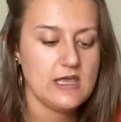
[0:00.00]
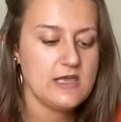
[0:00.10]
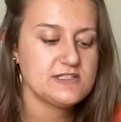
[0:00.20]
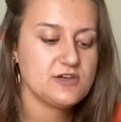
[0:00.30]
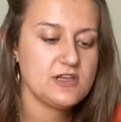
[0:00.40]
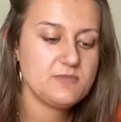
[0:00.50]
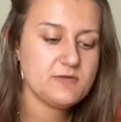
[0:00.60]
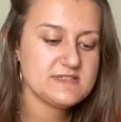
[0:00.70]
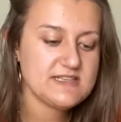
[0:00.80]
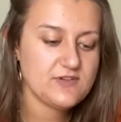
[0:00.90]
So you're gonna be
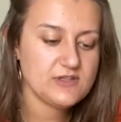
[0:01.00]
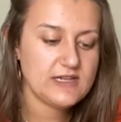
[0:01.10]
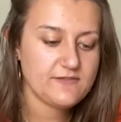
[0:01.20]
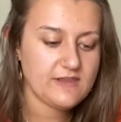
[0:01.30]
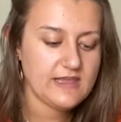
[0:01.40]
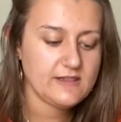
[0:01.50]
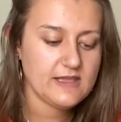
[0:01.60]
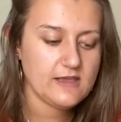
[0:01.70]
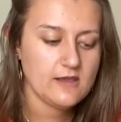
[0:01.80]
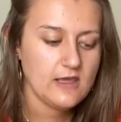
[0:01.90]
receiving a lot of
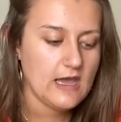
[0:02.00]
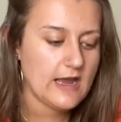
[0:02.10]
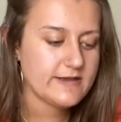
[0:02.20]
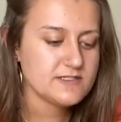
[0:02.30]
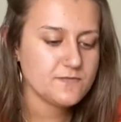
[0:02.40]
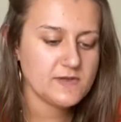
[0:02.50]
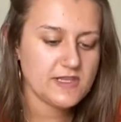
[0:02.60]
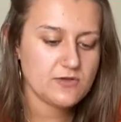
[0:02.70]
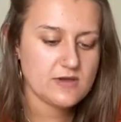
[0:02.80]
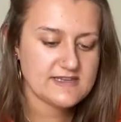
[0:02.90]
healing. I also feel
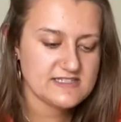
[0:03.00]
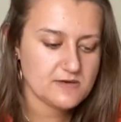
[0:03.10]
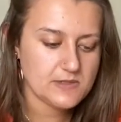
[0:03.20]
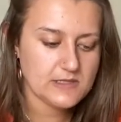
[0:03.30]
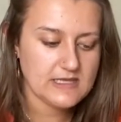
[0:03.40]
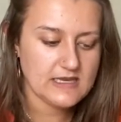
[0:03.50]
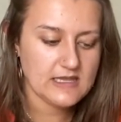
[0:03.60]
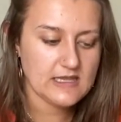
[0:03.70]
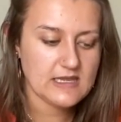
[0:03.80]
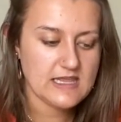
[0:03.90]
like you guys are gonna be getting
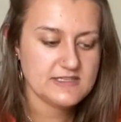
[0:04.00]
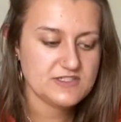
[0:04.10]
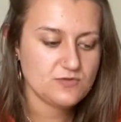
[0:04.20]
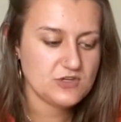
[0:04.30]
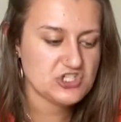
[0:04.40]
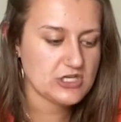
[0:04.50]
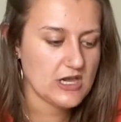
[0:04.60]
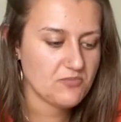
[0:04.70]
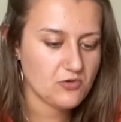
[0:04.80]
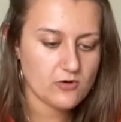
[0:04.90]
an intuition
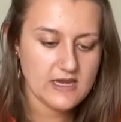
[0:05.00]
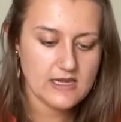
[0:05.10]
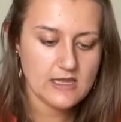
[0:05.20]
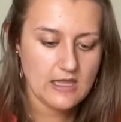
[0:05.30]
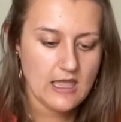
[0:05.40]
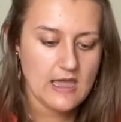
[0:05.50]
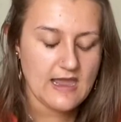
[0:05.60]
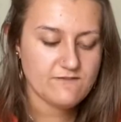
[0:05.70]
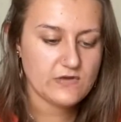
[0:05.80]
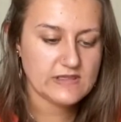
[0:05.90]
upgrade.
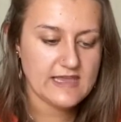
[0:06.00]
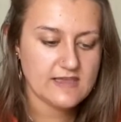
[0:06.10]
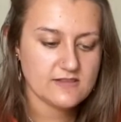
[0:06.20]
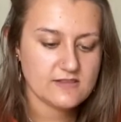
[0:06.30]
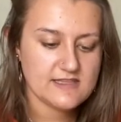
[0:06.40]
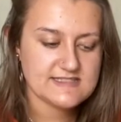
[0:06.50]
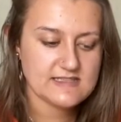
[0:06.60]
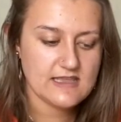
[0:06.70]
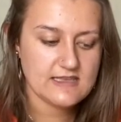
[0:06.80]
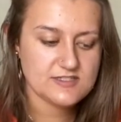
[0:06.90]
I feel like this
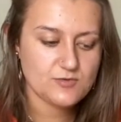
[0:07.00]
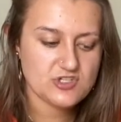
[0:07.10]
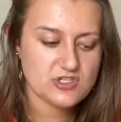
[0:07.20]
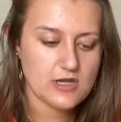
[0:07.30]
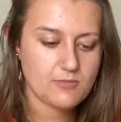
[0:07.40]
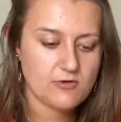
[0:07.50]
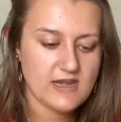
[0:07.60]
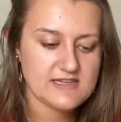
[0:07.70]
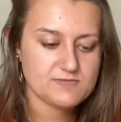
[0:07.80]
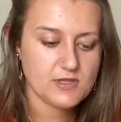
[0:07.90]
intuition
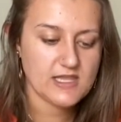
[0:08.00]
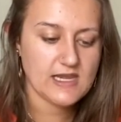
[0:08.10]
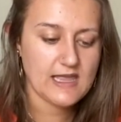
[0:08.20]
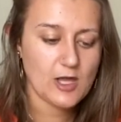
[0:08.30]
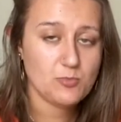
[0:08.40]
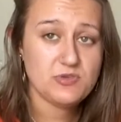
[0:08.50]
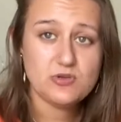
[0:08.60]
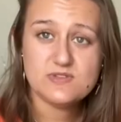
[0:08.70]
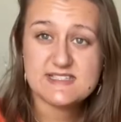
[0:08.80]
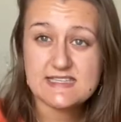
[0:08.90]
upgrade is really gonna help
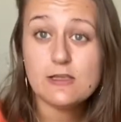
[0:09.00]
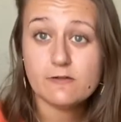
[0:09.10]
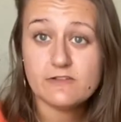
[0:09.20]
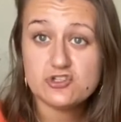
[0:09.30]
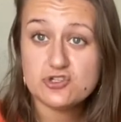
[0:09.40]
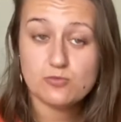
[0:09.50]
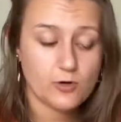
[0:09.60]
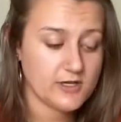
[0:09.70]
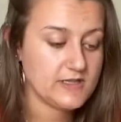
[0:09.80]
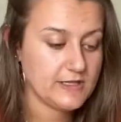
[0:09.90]
you see your vision
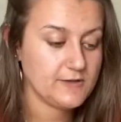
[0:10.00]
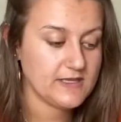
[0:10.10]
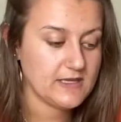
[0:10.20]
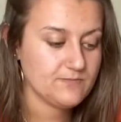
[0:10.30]
more clearly.